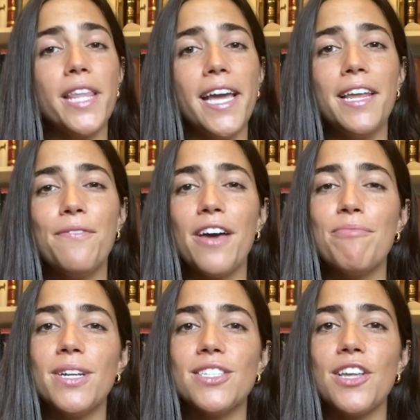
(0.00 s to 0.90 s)
85
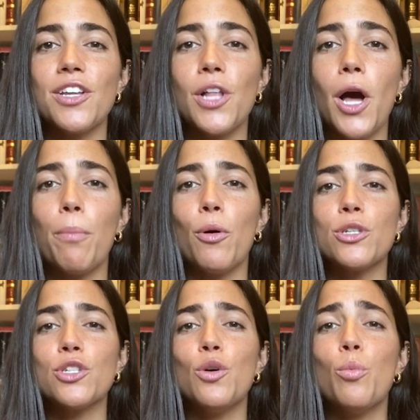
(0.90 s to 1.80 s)
minutes on the clock,
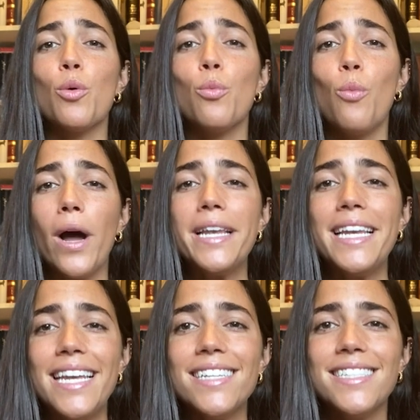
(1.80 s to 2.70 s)
Portugal were
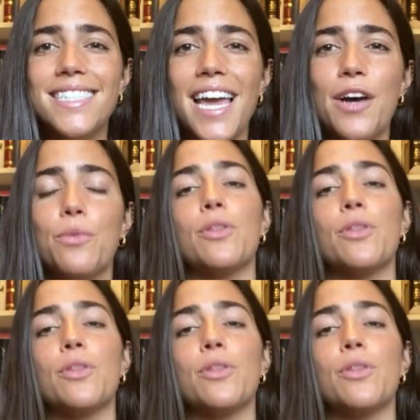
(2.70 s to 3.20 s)
1-0 down,